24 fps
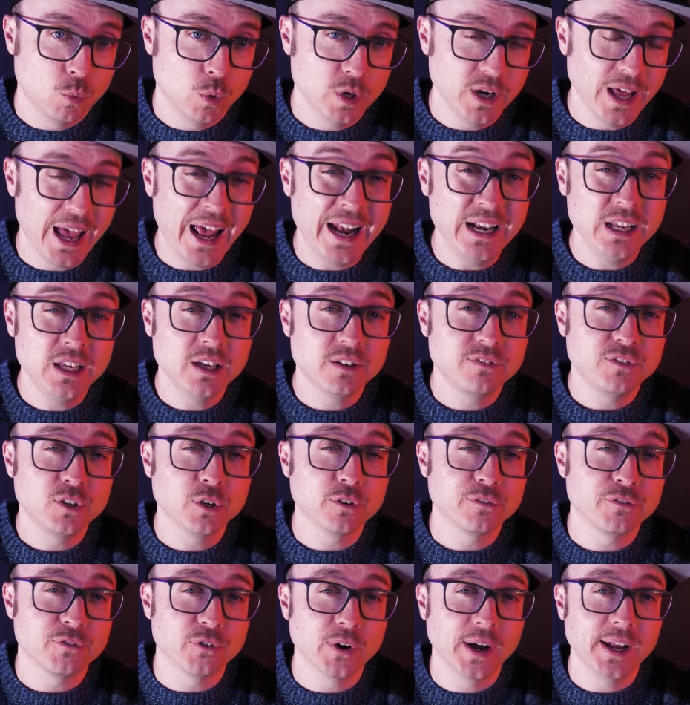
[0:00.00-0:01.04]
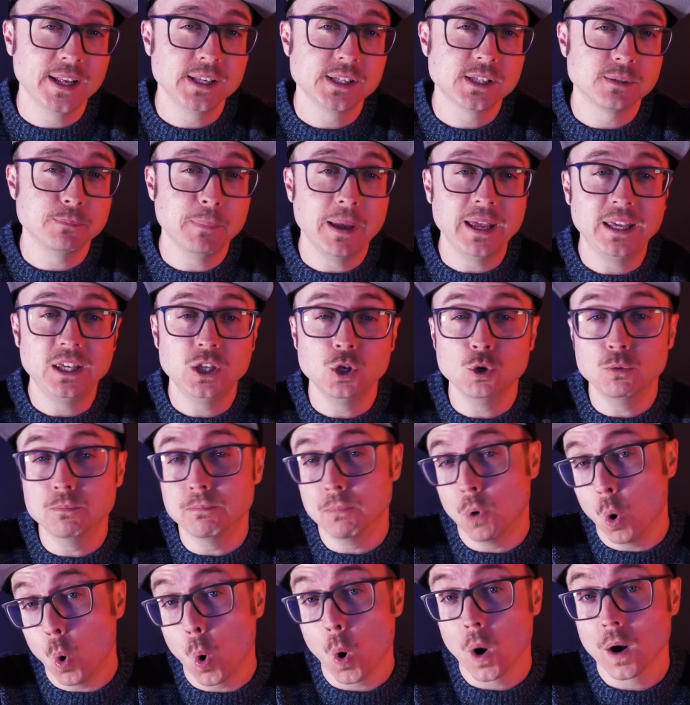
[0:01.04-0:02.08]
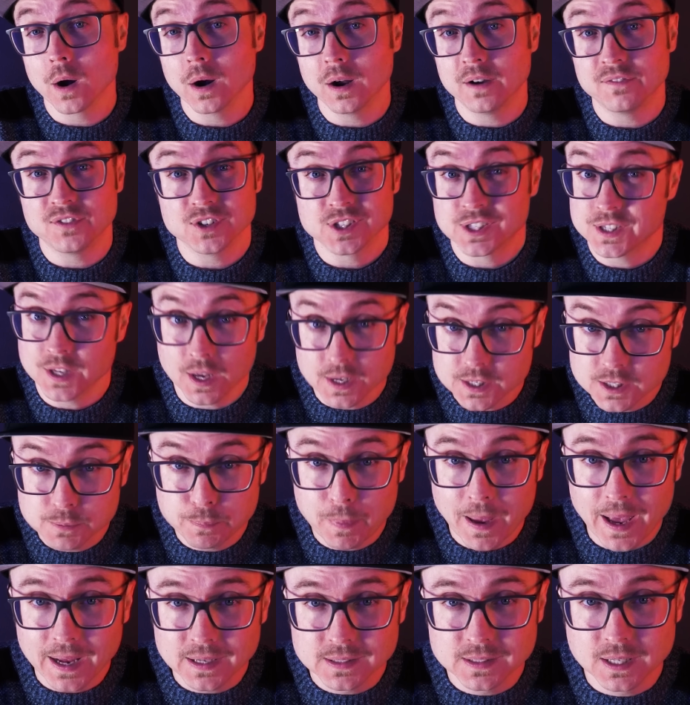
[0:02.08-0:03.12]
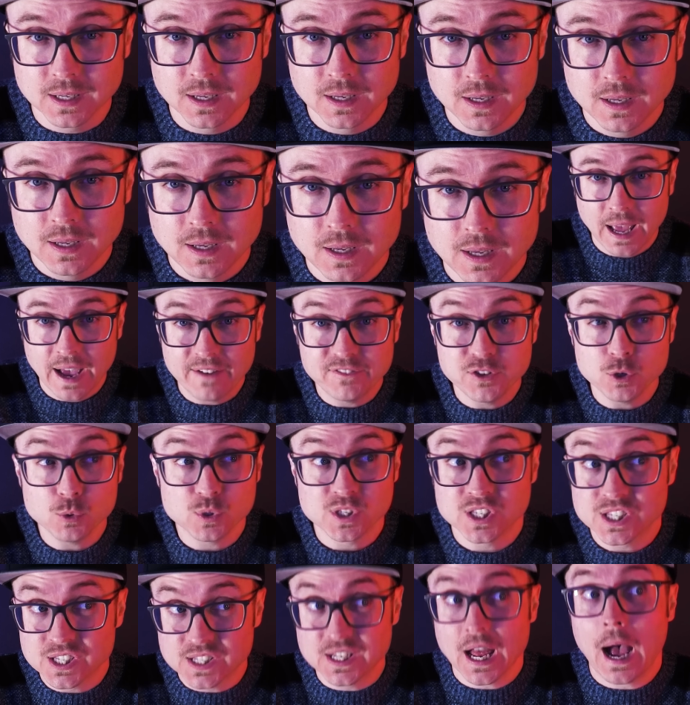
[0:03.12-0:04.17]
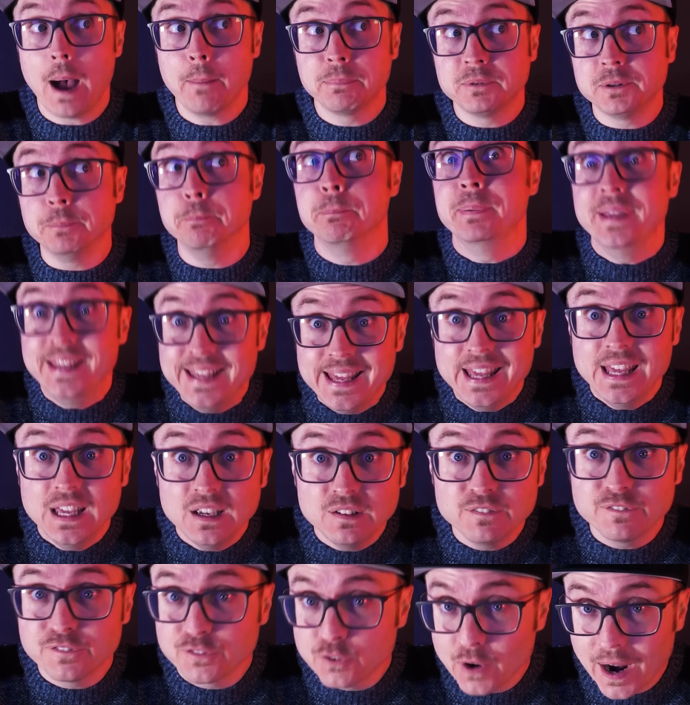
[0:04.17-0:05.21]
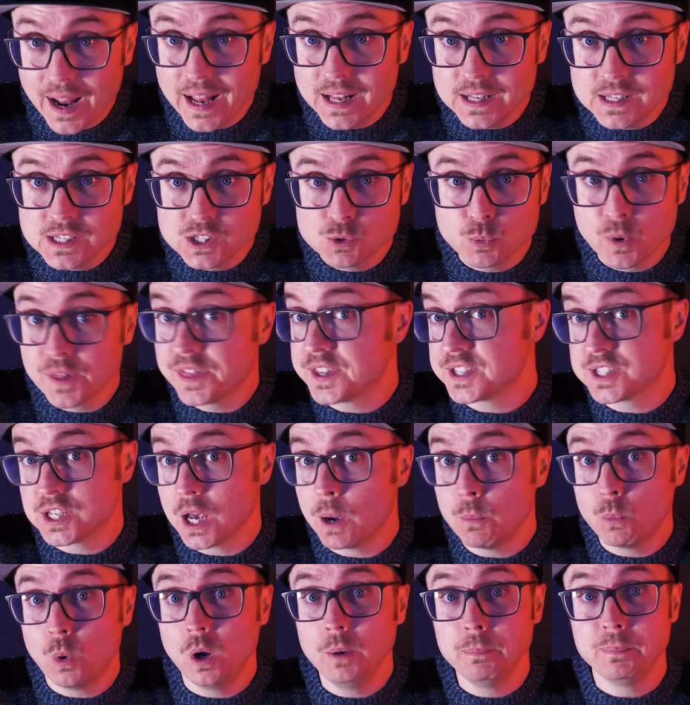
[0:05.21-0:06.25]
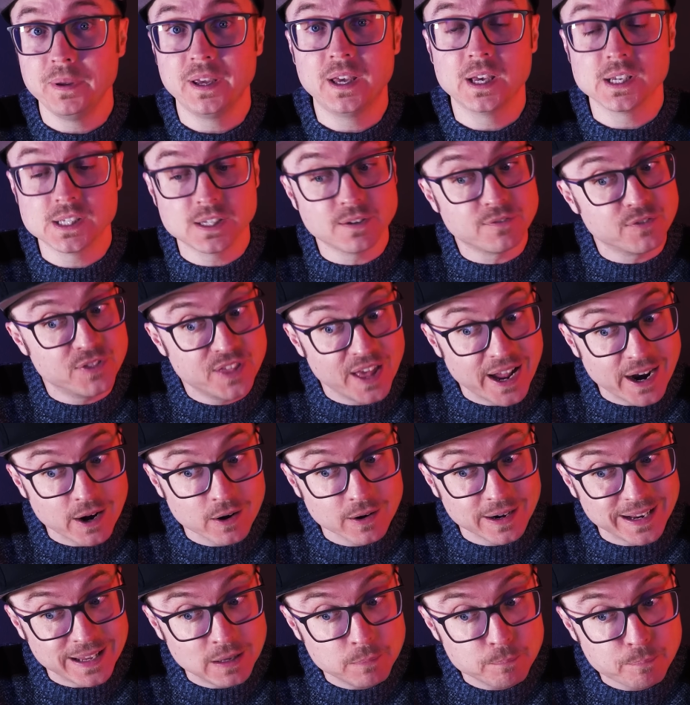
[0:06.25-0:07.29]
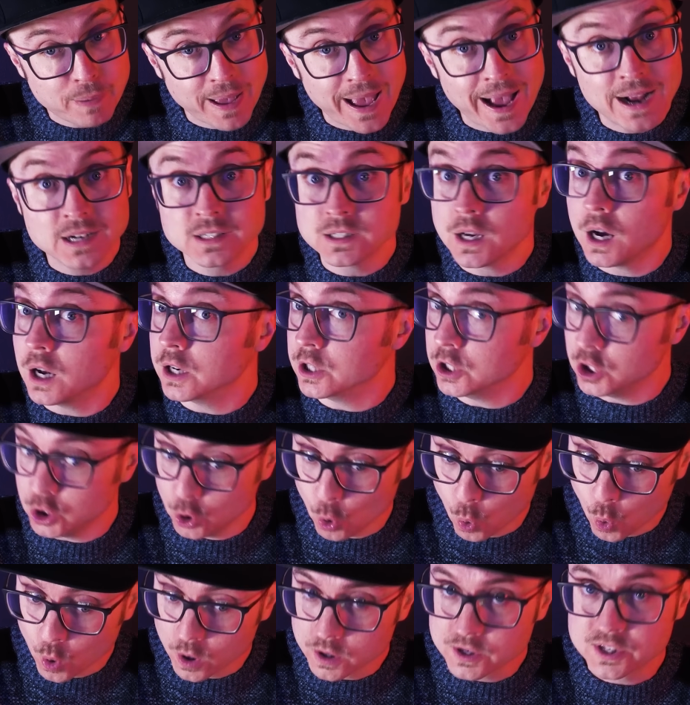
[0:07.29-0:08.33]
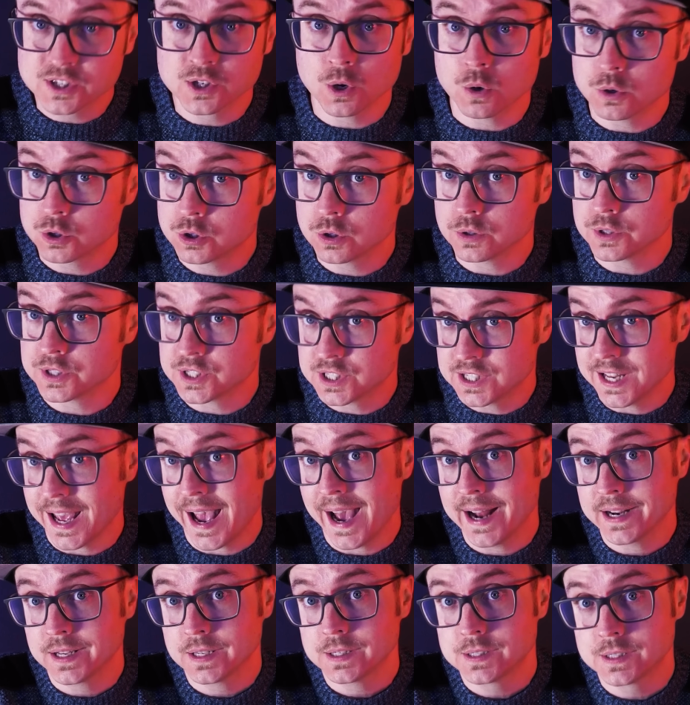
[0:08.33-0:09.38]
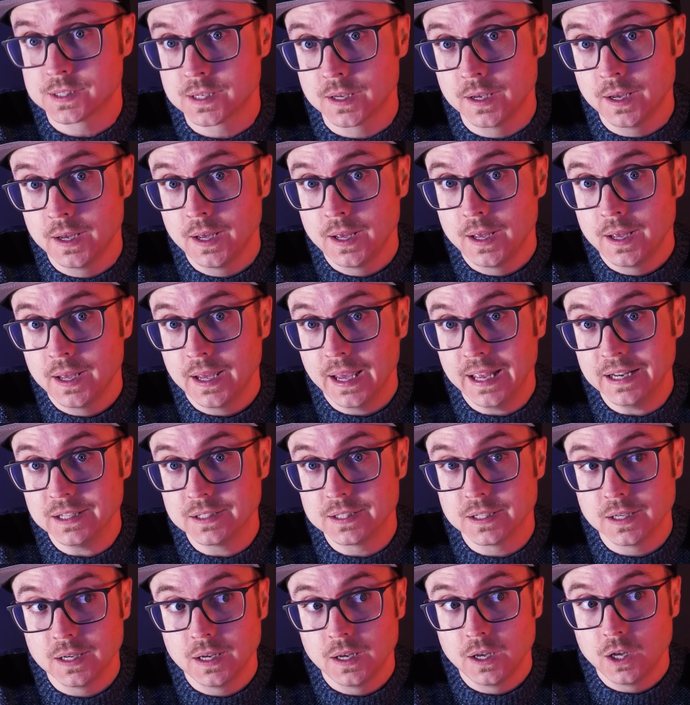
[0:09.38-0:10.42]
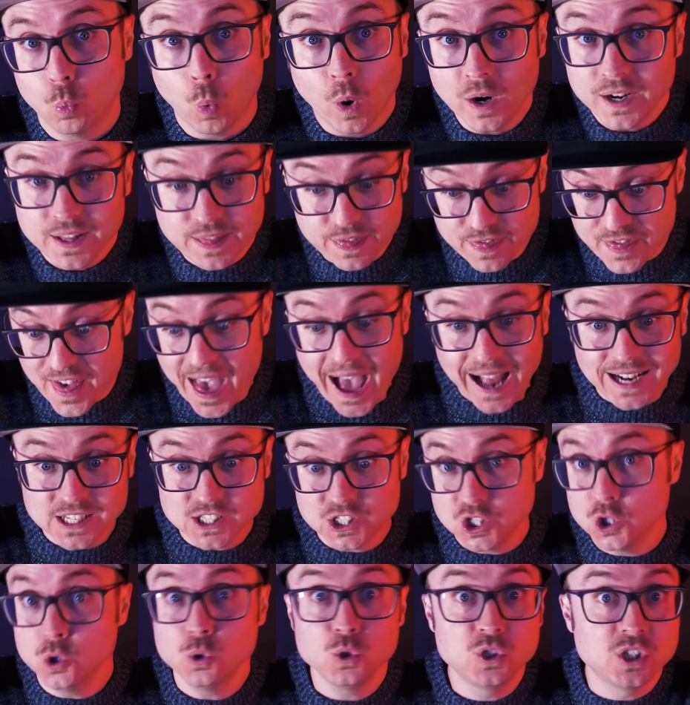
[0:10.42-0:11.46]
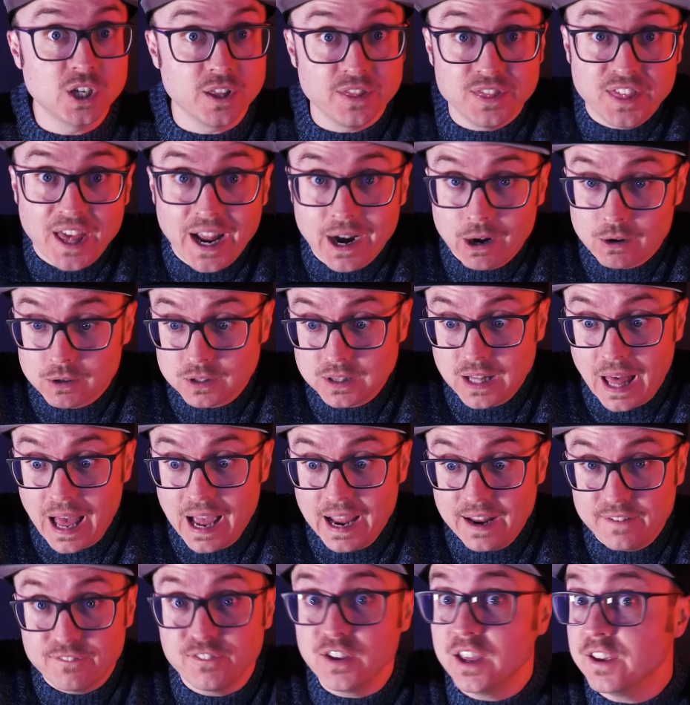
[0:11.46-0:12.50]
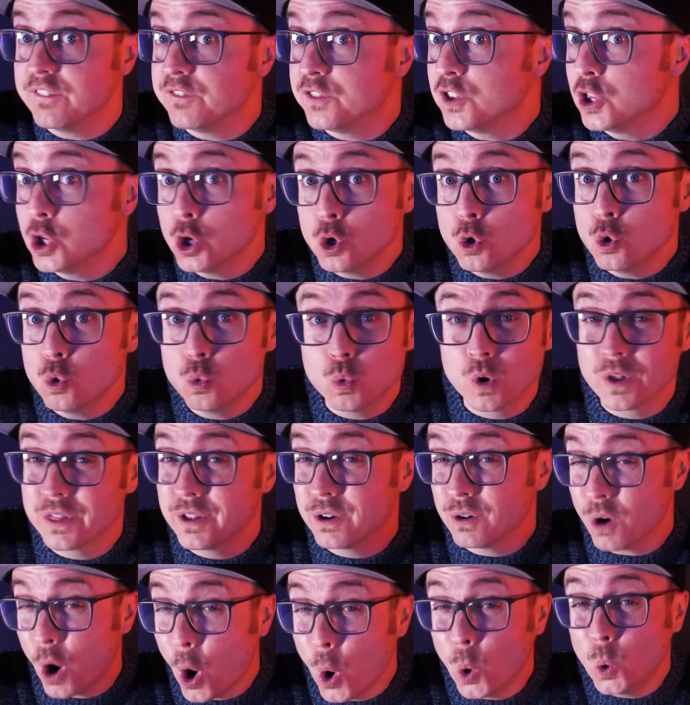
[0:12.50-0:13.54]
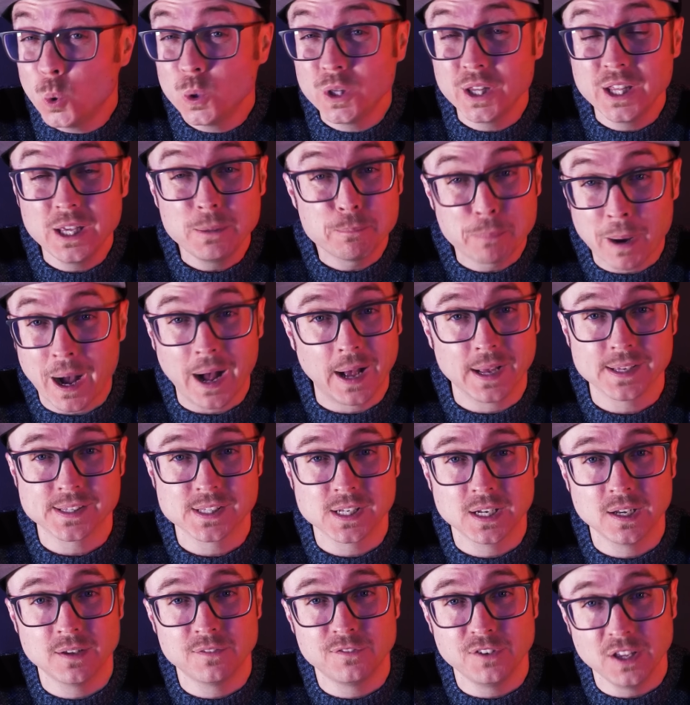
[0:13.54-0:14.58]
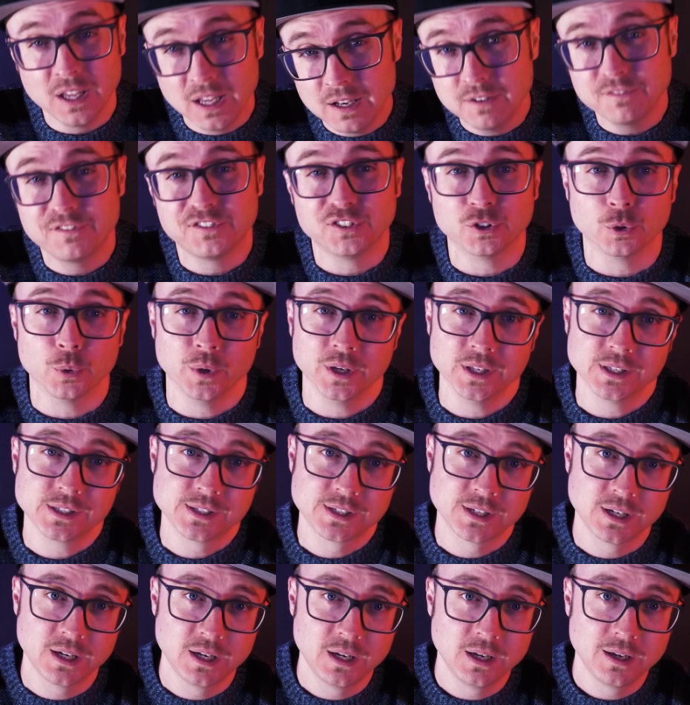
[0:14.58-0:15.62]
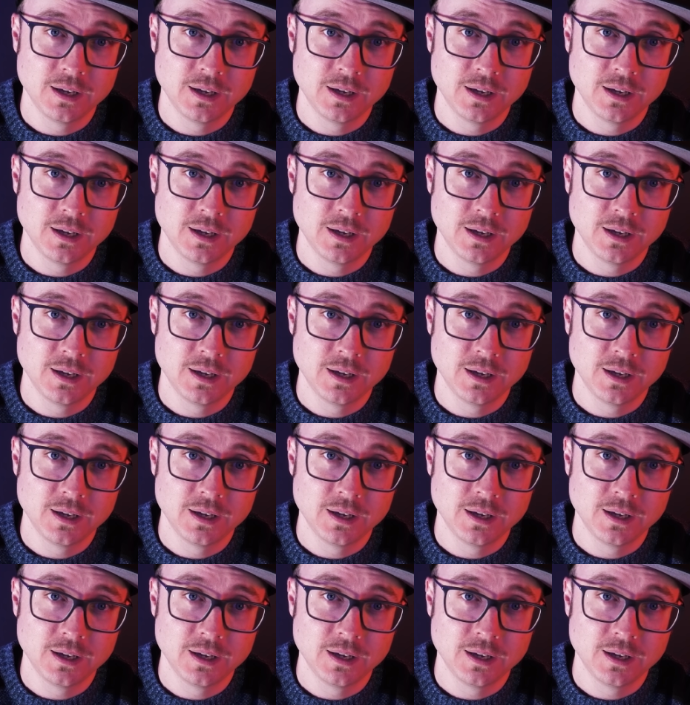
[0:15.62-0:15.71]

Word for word: Would any of your friends make you more of a suspect? Have you stopped being friends with someone because of their impact on your social status? And what did that do to their life if you were their only positive influence?